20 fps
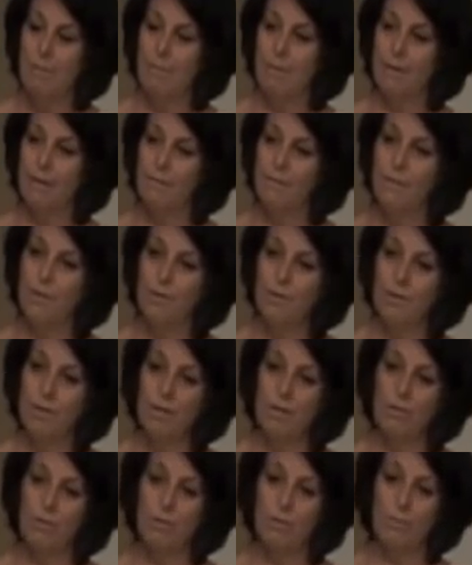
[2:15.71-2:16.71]
But if you're
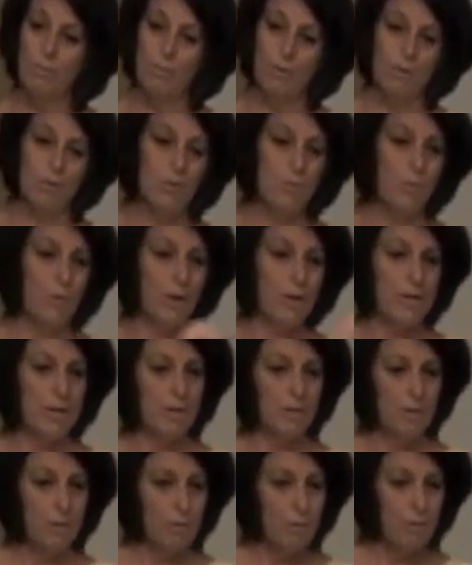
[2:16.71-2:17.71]
in a group with 20
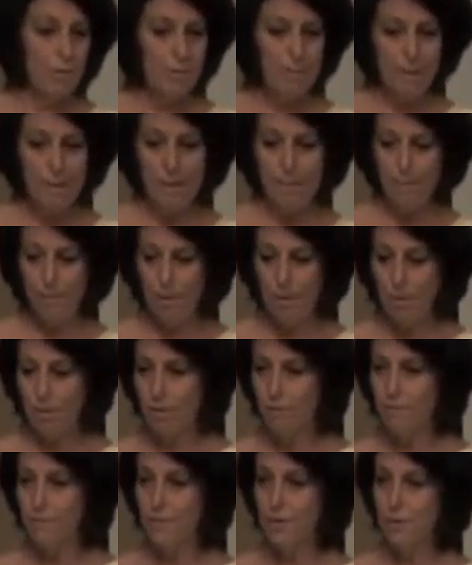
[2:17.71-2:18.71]
or 30 people
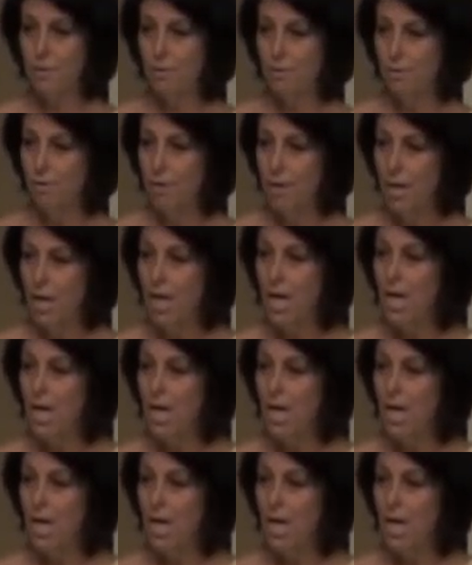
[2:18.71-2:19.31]
or fewer,